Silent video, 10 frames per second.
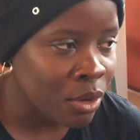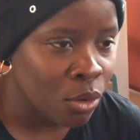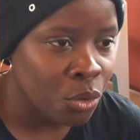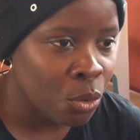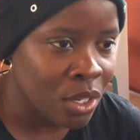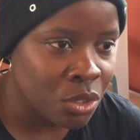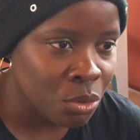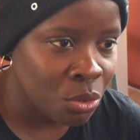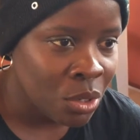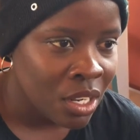or you want
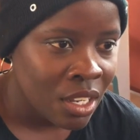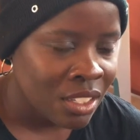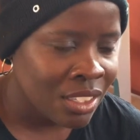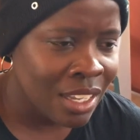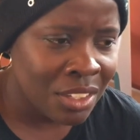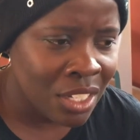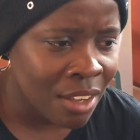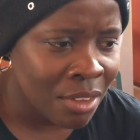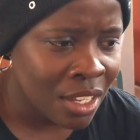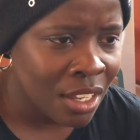to start
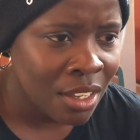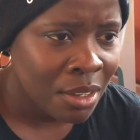driving,